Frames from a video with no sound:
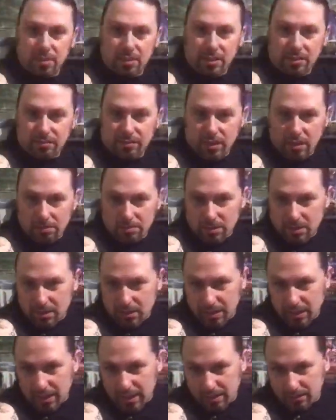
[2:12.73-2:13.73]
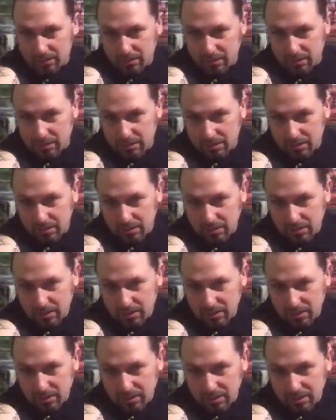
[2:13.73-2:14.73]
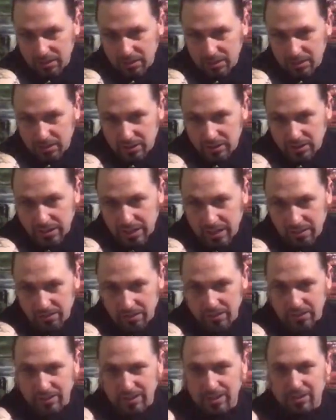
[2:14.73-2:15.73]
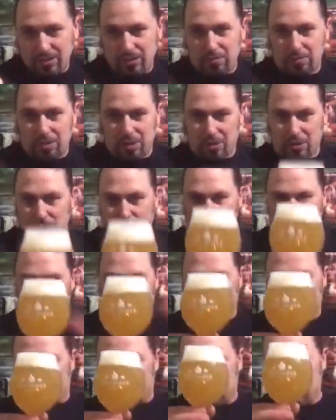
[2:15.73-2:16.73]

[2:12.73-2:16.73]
to even up to the candle. Can't really see through it, but illum it